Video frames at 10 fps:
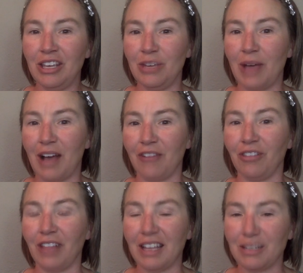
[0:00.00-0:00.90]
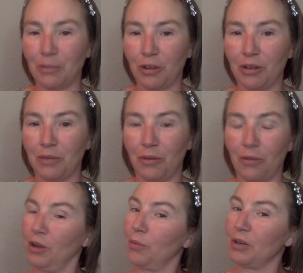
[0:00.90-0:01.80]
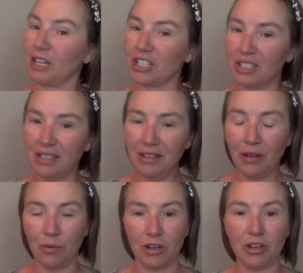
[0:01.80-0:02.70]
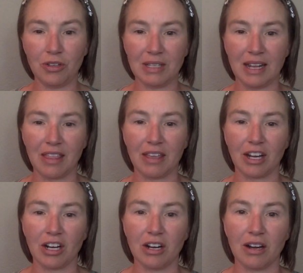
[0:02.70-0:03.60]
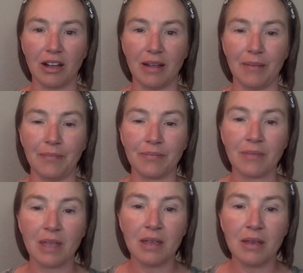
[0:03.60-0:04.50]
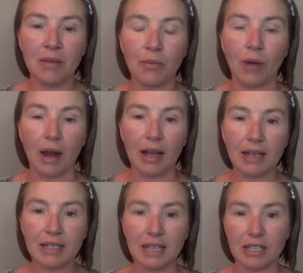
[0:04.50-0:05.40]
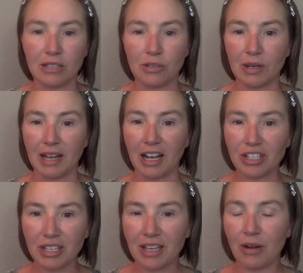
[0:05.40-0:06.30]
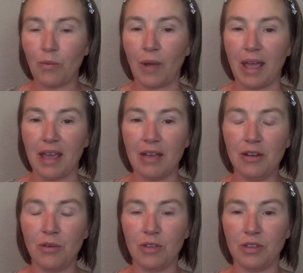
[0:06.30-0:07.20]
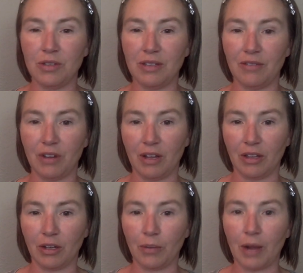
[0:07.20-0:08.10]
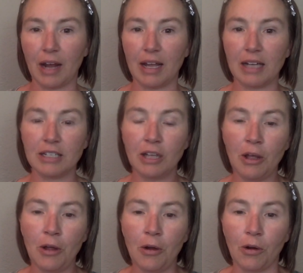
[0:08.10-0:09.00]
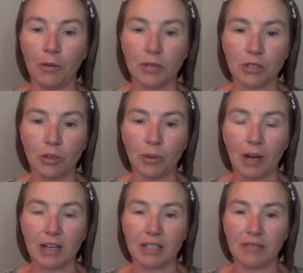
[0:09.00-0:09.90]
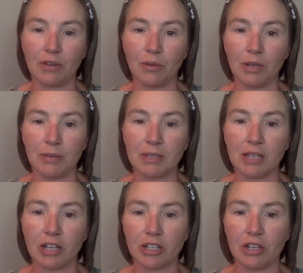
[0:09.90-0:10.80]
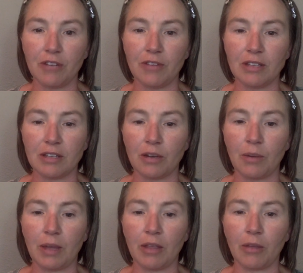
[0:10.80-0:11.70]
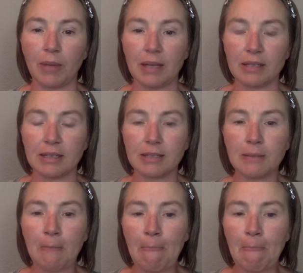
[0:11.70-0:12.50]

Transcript: you have less oil, production when you're using a thicker um, product, and so you can actually get away with using very little product or almost no products if you're really massaging your face on a regular basis.